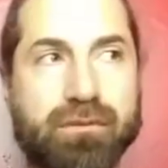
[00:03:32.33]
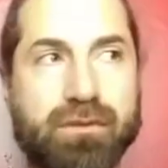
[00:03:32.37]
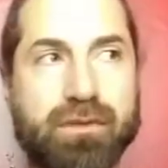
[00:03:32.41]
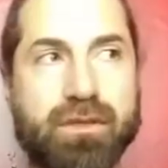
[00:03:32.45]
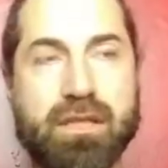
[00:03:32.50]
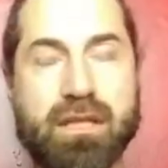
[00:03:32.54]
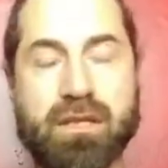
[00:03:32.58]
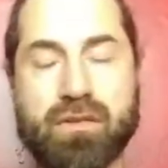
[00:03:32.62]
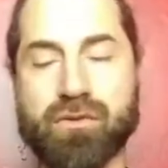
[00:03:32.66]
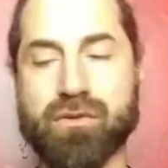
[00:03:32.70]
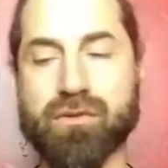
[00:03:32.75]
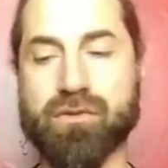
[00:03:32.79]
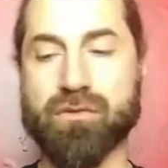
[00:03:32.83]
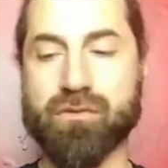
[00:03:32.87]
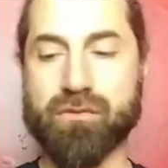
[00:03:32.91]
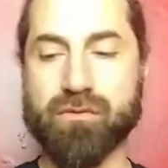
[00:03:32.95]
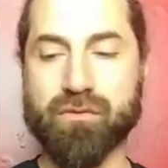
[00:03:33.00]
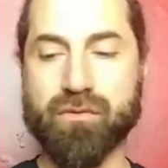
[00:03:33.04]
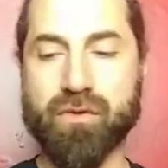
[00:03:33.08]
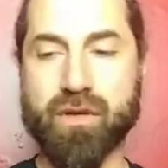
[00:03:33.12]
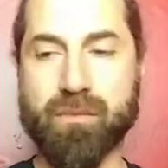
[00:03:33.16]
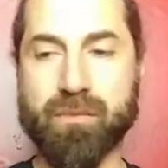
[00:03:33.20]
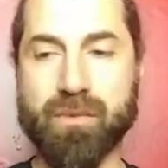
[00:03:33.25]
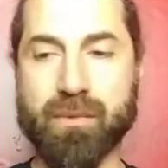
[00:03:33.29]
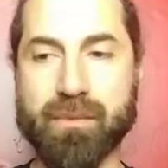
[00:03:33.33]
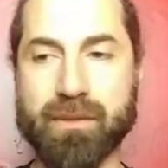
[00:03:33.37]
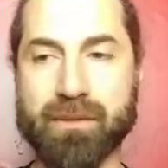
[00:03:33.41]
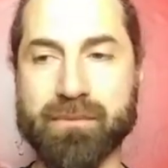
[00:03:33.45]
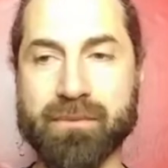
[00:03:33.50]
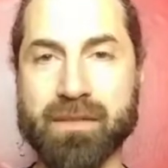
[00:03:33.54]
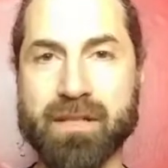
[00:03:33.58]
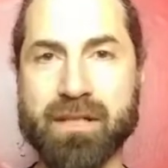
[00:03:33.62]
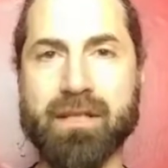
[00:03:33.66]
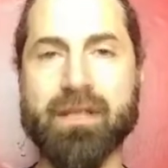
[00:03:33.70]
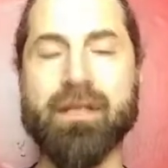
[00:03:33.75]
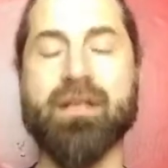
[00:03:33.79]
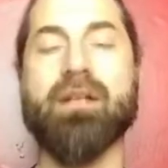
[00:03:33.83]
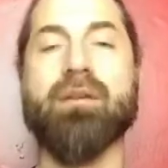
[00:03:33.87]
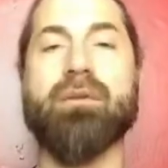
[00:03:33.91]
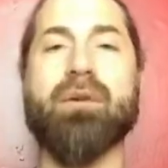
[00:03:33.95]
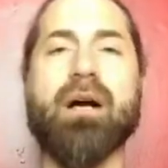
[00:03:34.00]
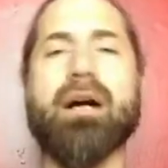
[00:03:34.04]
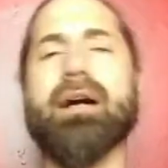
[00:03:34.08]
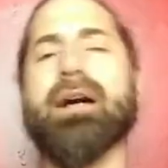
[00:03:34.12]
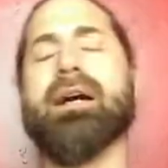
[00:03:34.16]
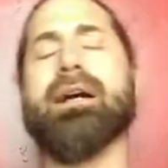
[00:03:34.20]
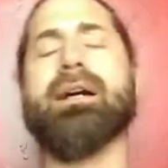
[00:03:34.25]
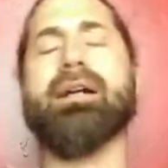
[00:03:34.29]
Sounds creepy, but
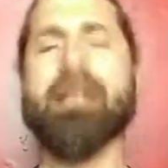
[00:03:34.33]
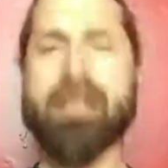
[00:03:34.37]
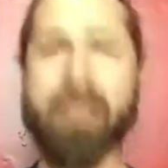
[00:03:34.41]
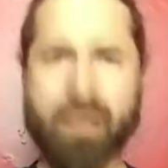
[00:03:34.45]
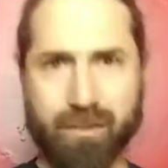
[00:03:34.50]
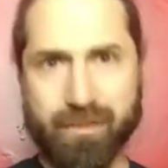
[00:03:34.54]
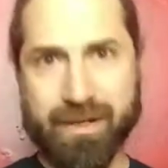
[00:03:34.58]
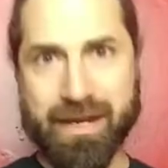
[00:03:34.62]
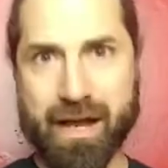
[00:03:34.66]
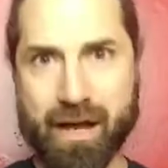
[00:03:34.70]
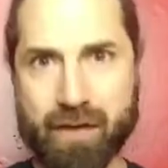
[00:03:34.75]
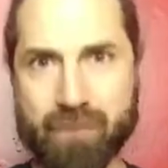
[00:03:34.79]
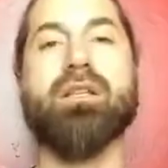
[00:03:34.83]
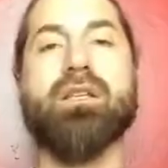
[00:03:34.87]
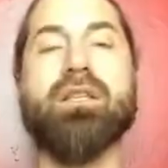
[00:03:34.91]
uh, hear me out.